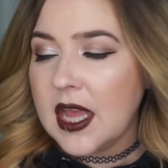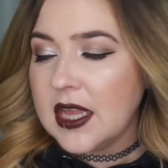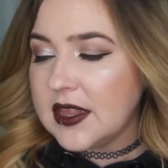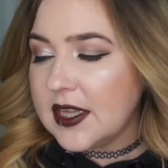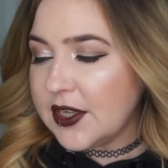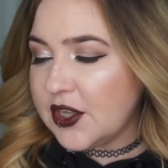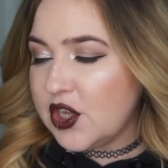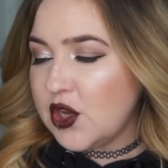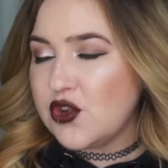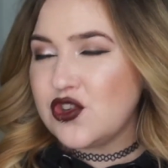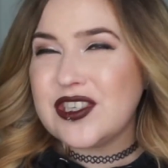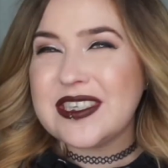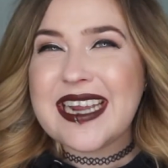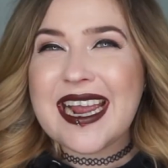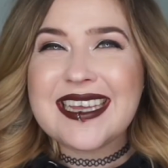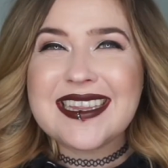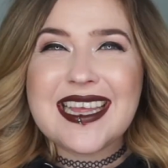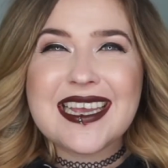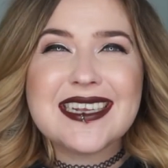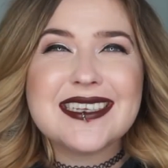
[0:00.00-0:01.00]
like usually
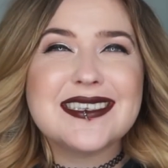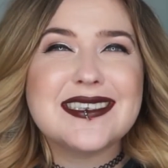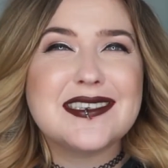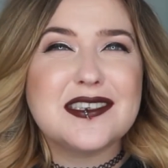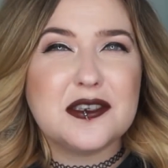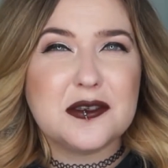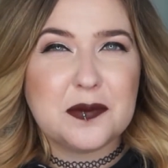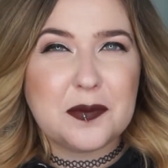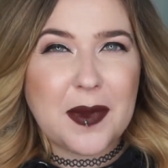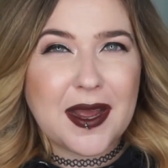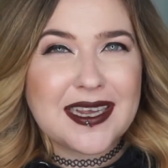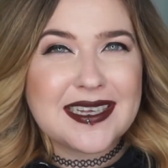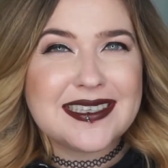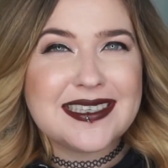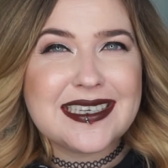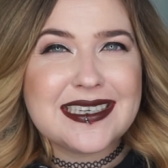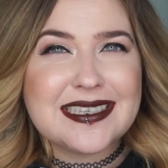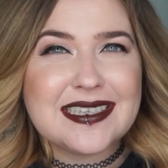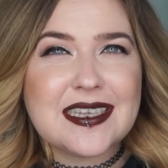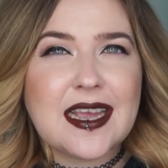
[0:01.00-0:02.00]
I like
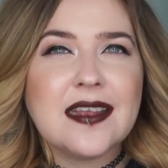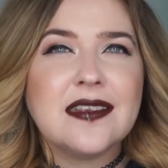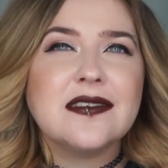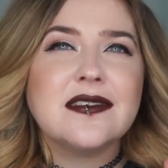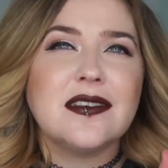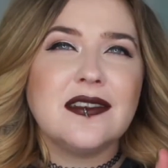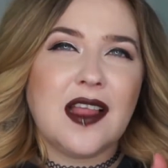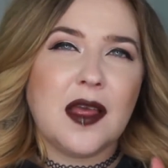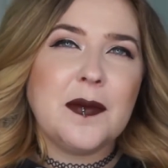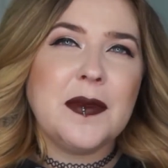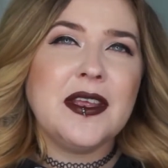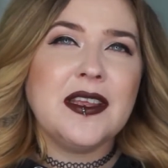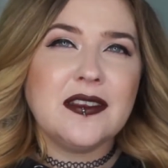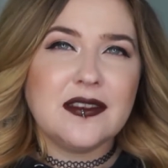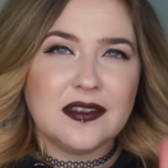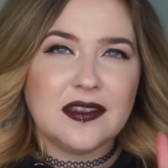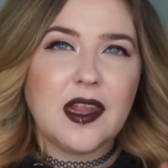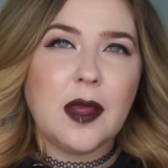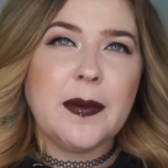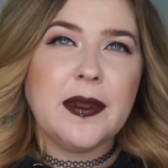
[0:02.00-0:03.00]
spicy scents. Let me
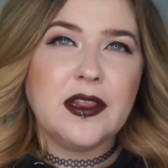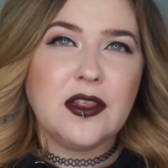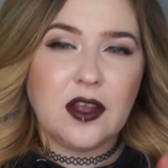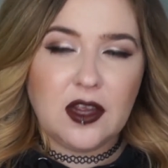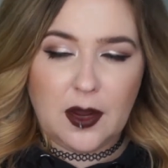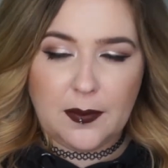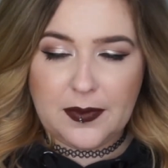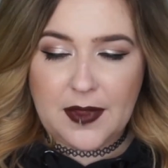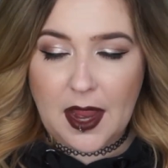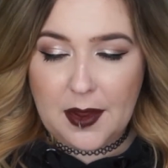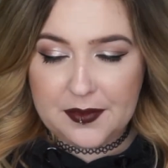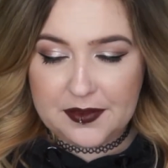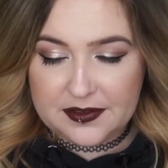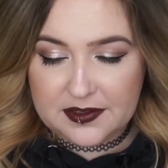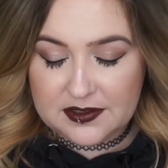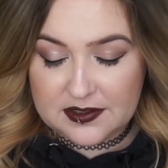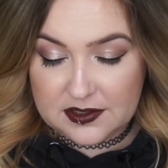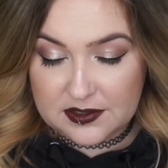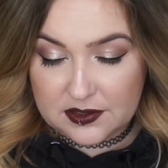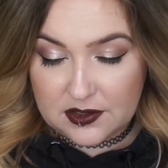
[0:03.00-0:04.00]
let me look up how this
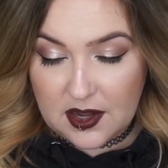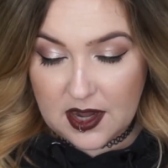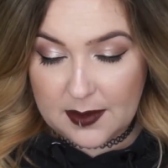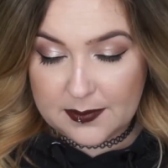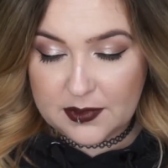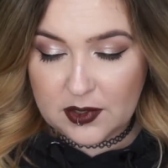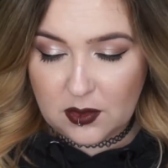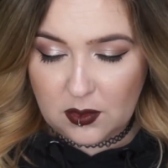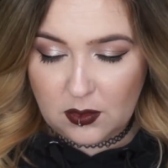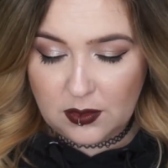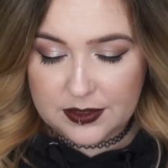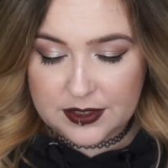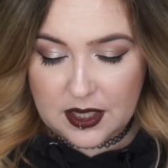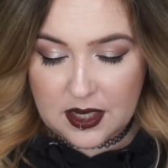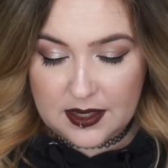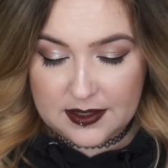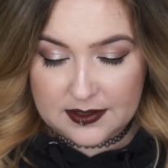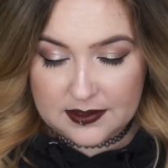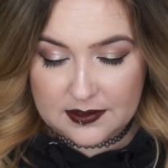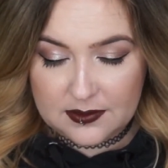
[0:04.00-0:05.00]
is described. Hold
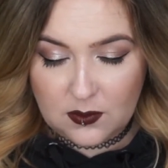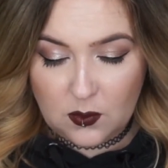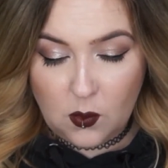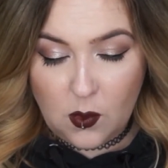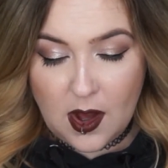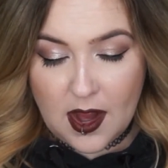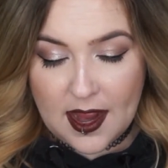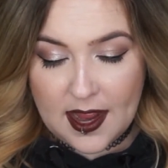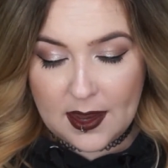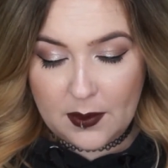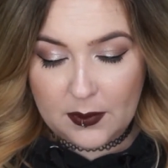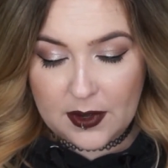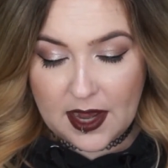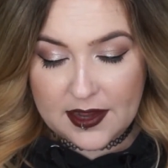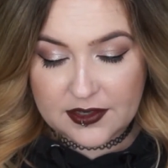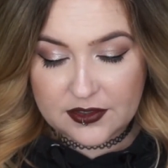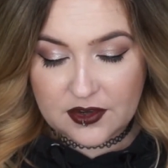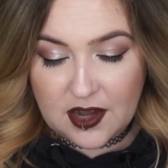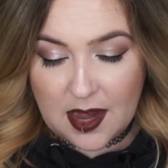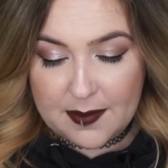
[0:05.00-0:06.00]
on. Why would I
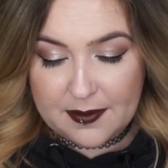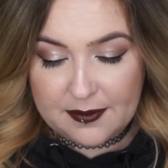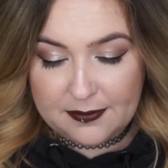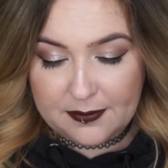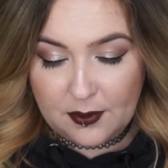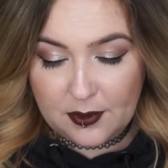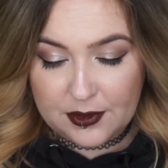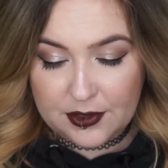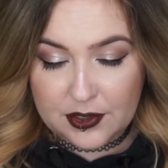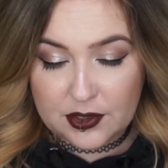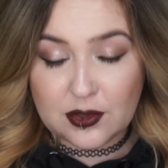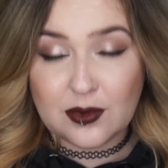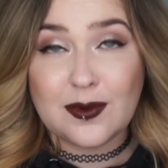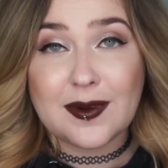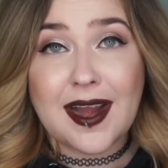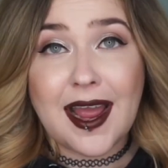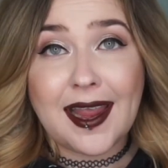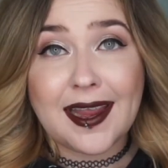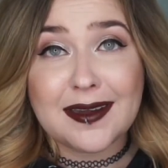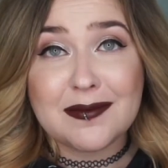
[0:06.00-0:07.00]
describe it for you
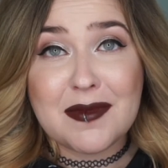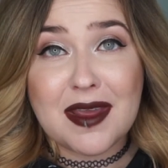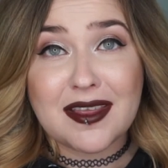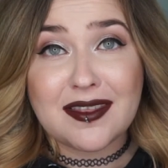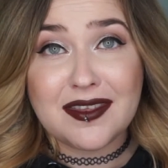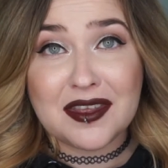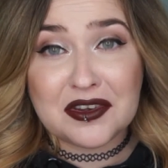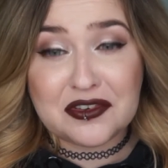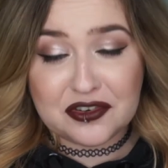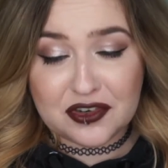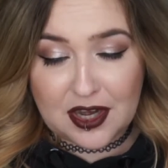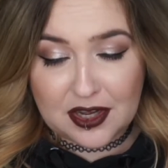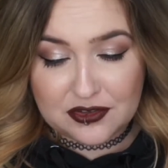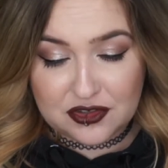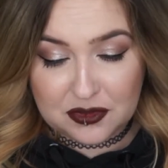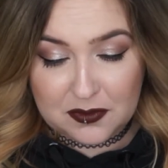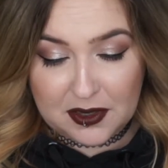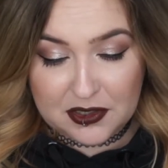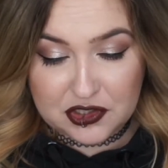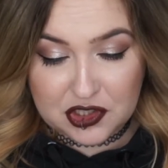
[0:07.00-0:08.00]
when I can make the internet
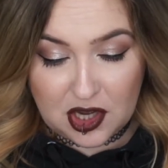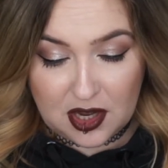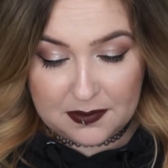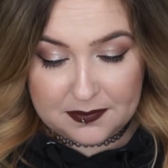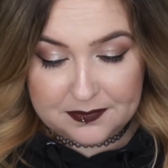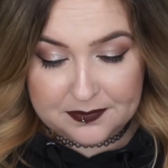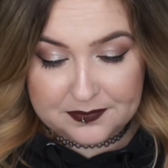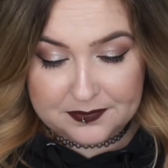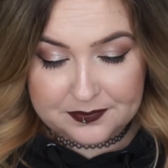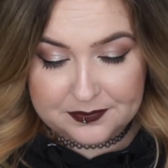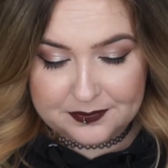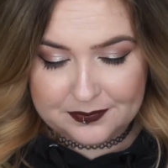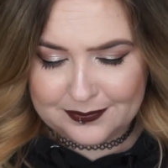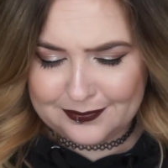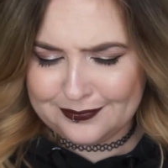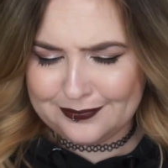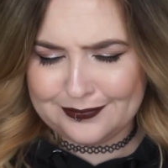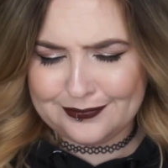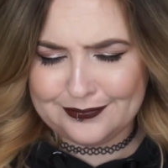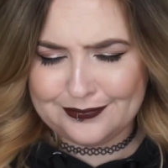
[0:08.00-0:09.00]
do my job?
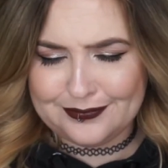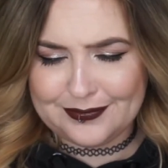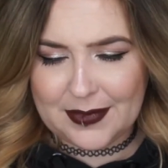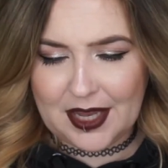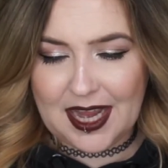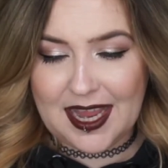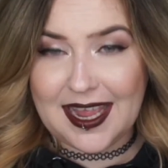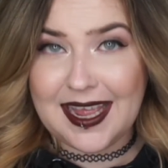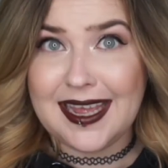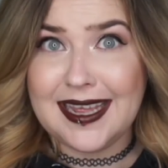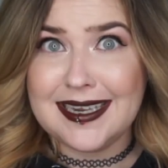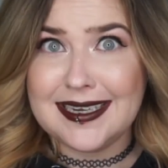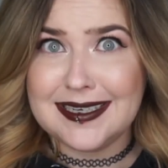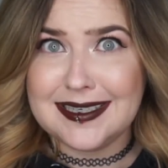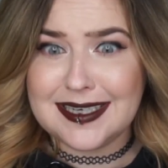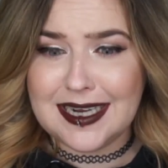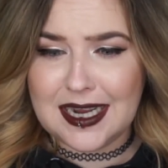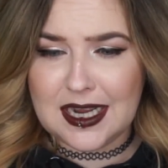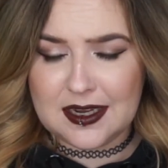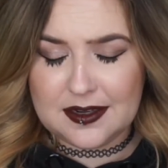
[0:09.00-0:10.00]

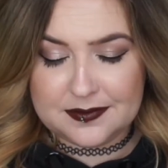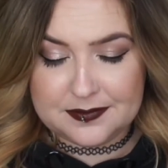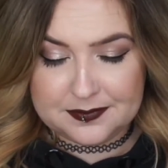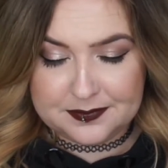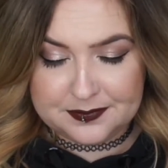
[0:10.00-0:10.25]
Duh.